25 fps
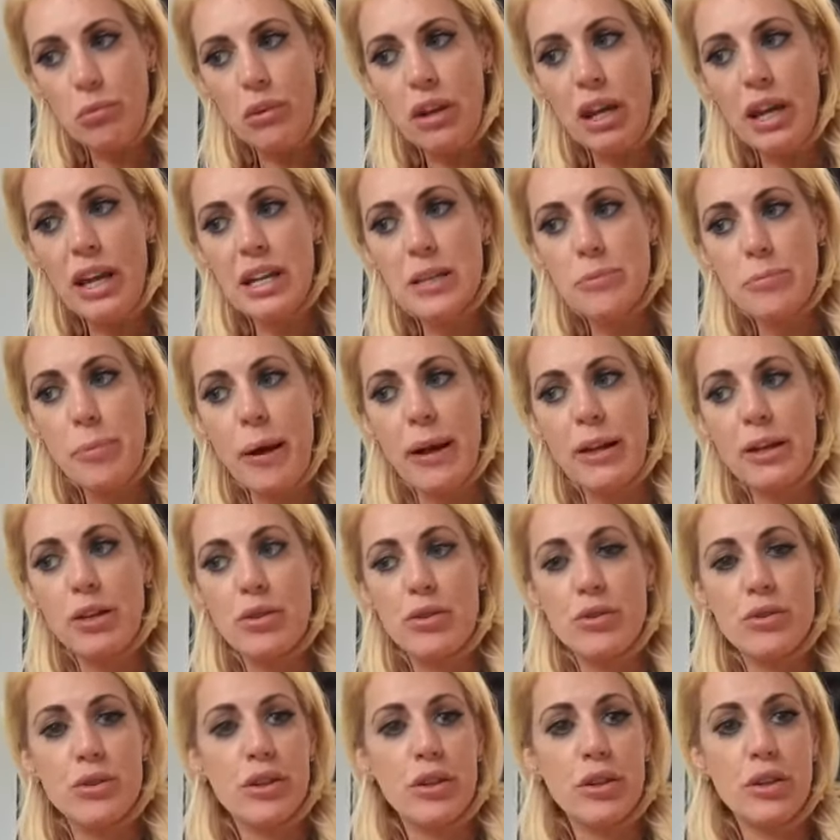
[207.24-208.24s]

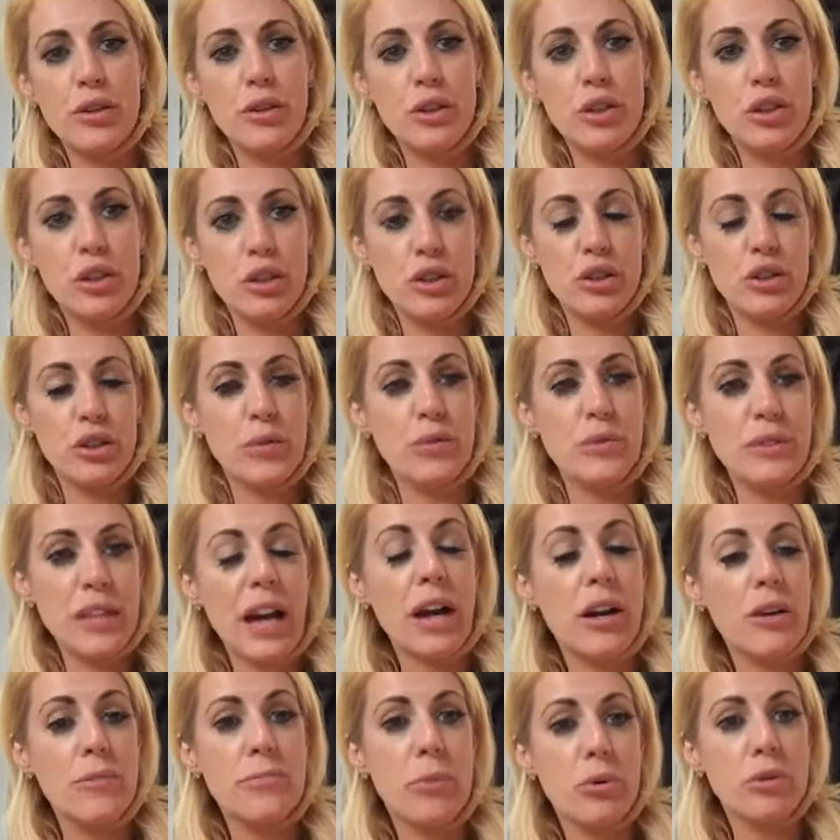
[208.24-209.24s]
doing
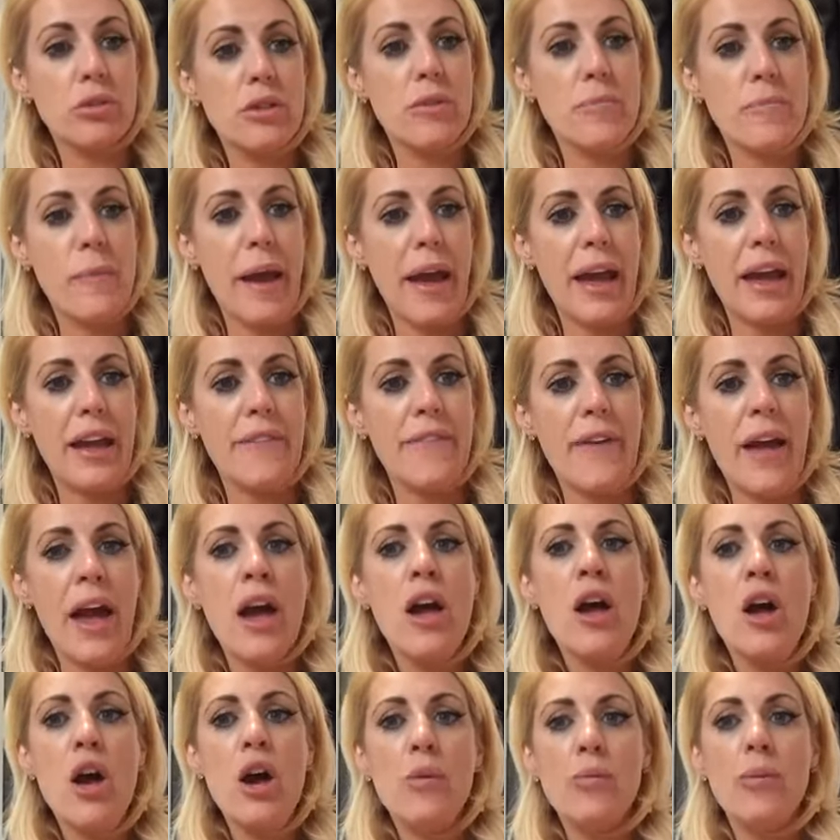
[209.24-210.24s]
that compulsive behaviour,
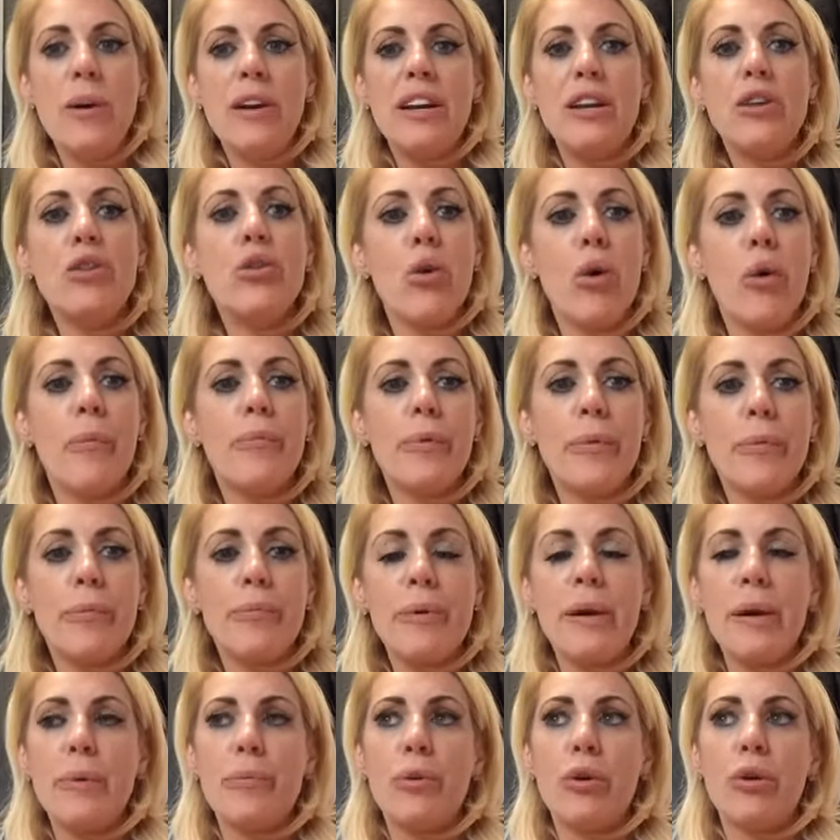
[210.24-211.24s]
when in normal
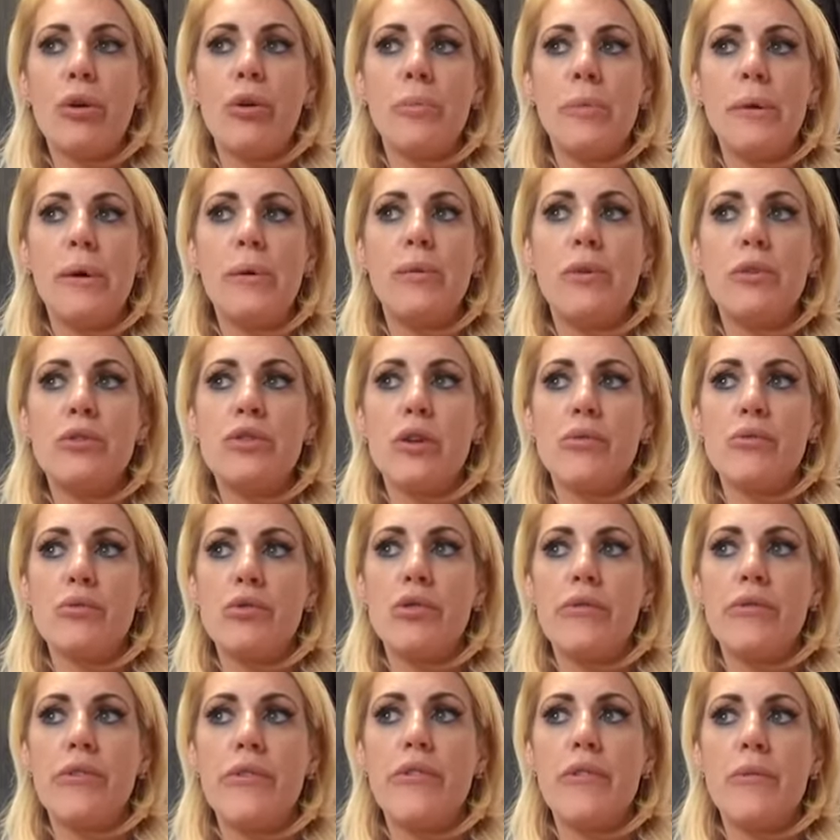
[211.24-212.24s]
people or people who don't
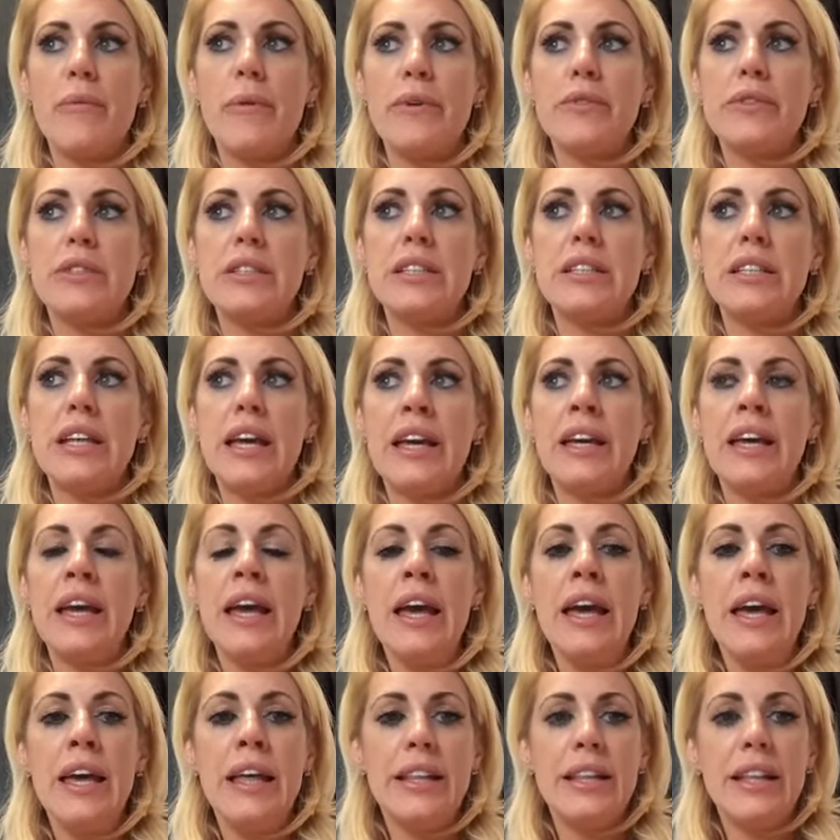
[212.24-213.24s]
suffer from OCD,
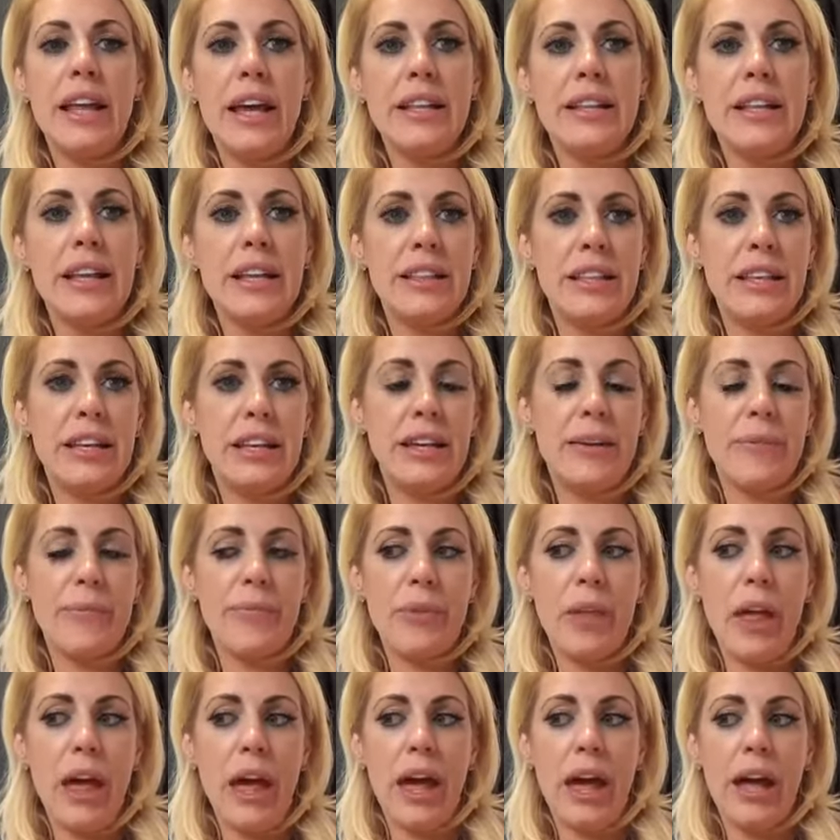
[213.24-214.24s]

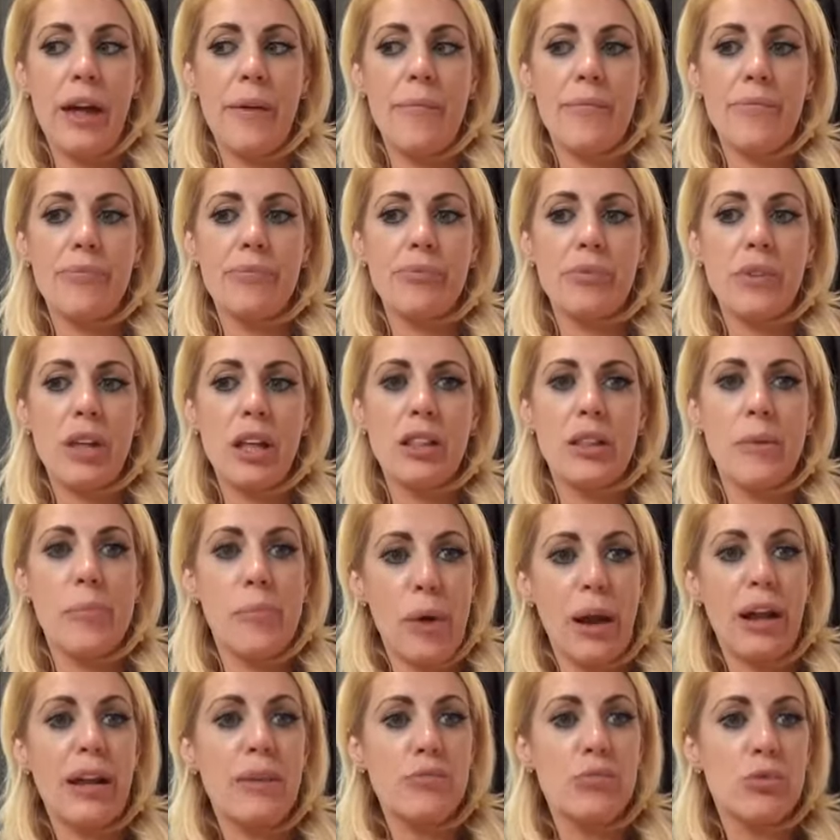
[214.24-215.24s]
the
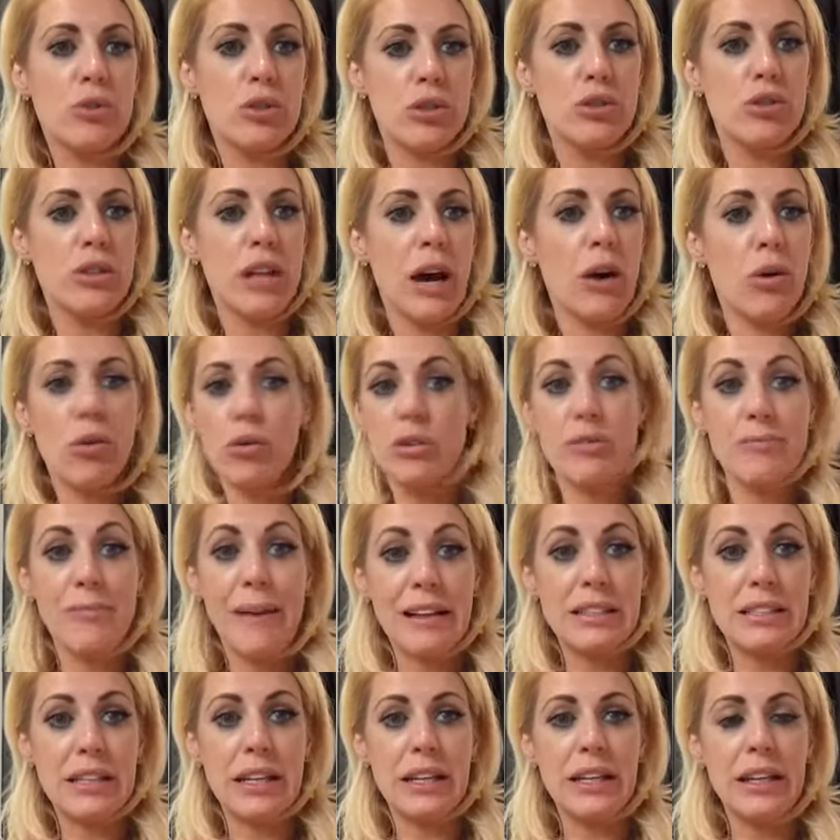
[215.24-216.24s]
brain would do that
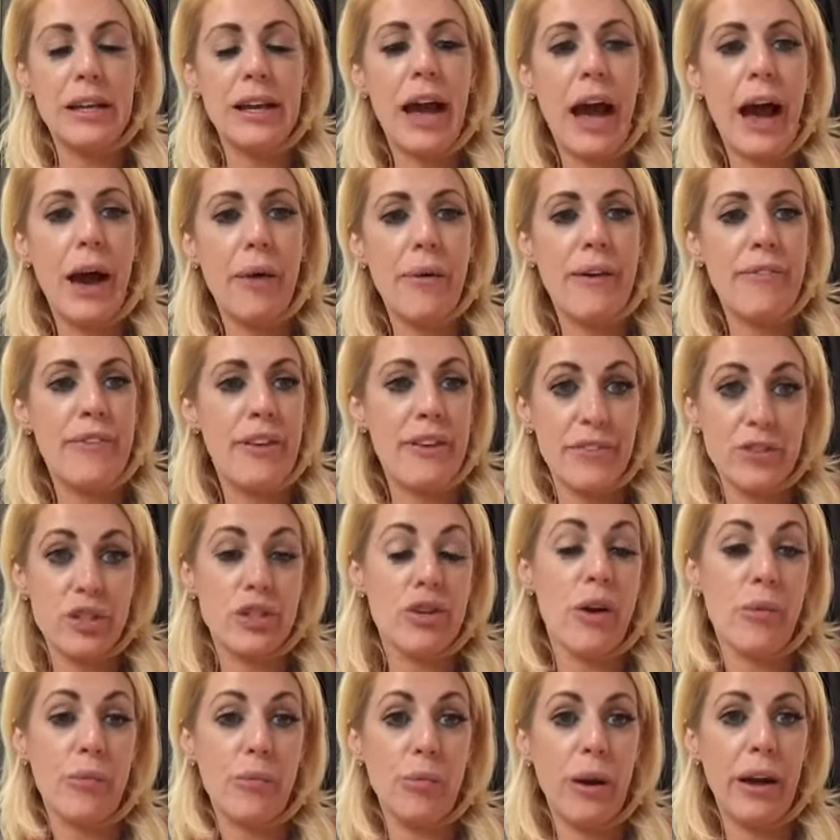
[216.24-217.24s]
automatically. However, if it's
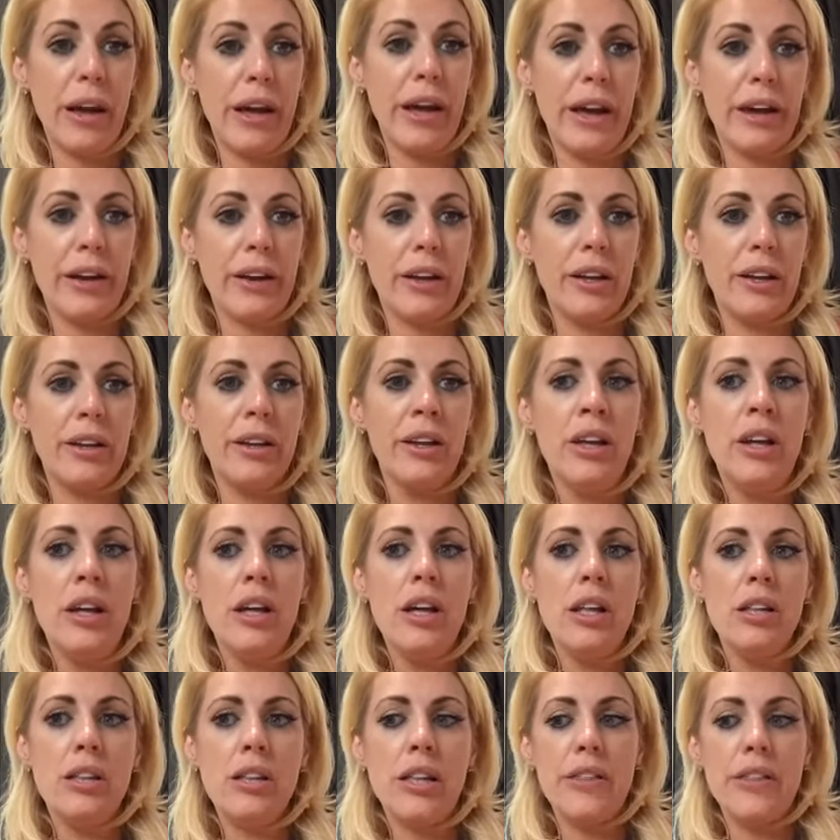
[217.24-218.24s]
not working,
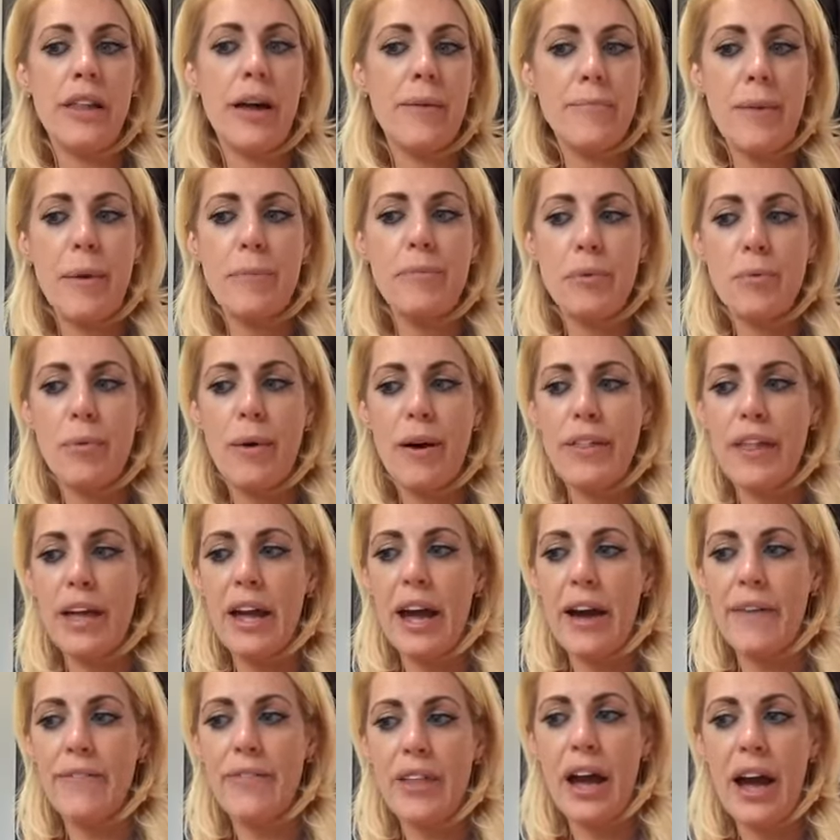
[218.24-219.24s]
then that might be why they
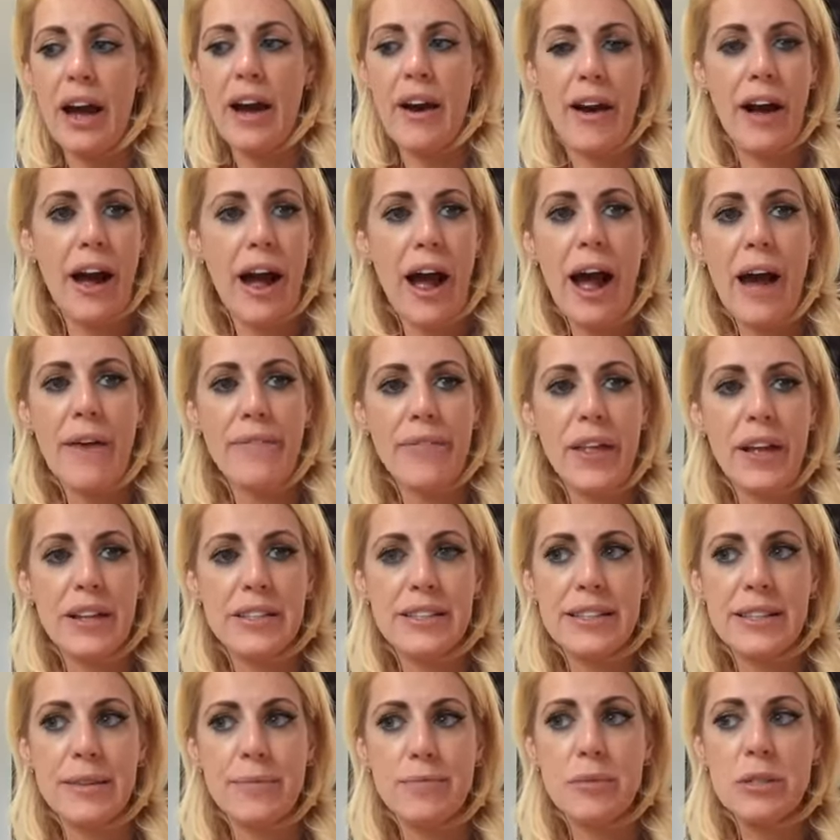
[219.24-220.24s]
have that
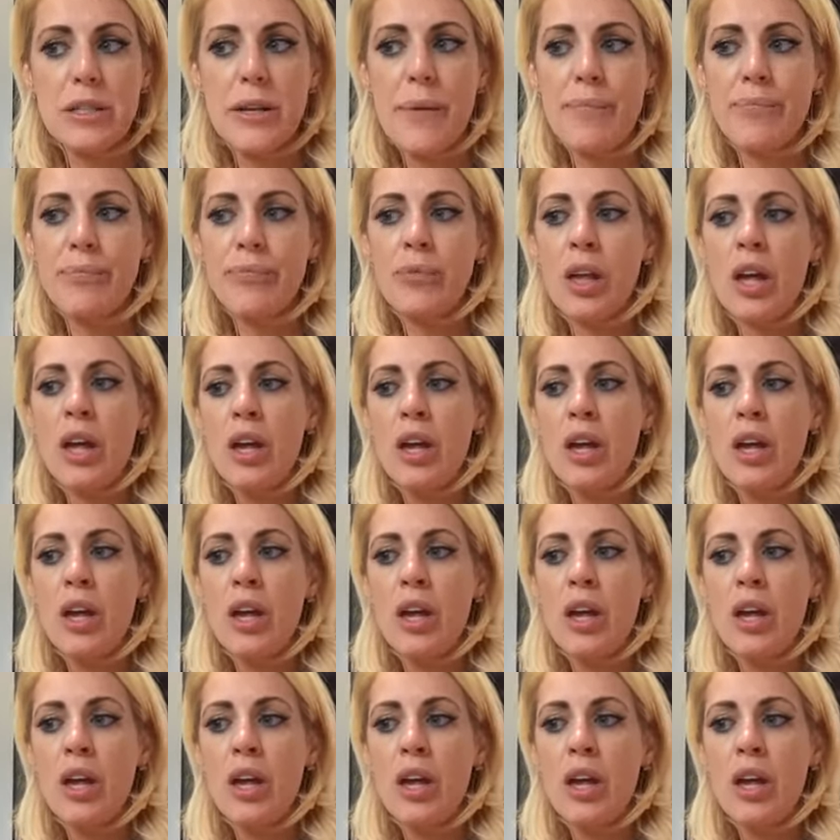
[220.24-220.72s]
symptom.